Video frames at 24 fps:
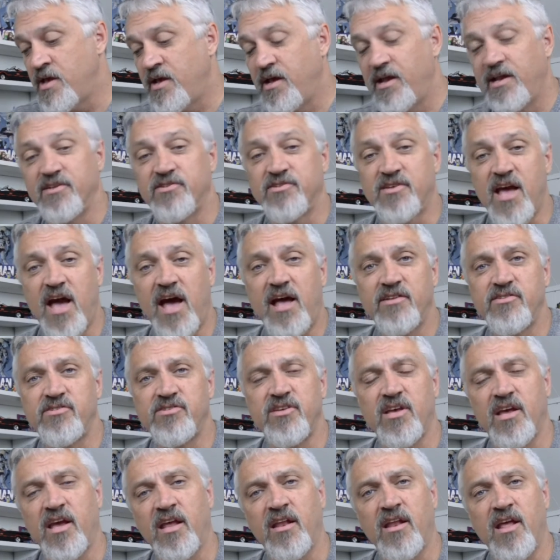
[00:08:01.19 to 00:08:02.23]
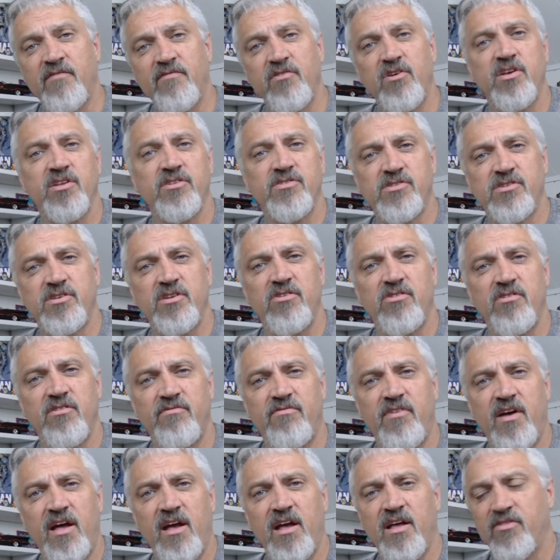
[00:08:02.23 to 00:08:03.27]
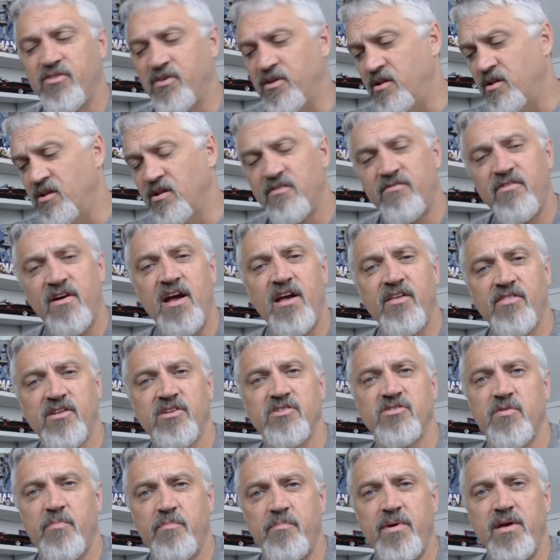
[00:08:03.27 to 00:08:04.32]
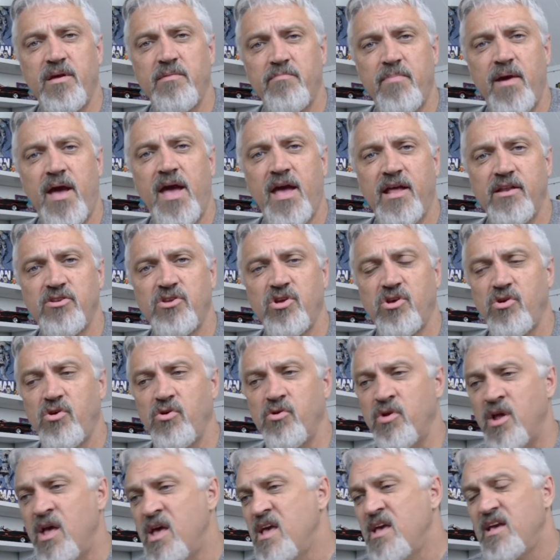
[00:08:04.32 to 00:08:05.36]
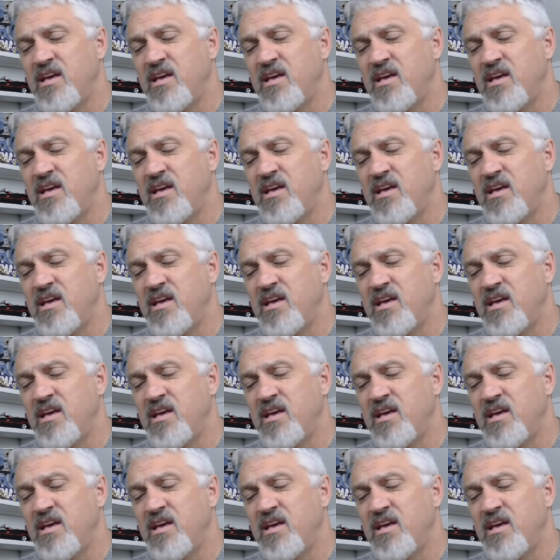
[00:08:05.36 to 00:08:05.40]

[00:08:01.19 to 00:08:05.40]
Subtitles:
It is God saying, have you considered Leviathan? Leviathan's a big bad dude.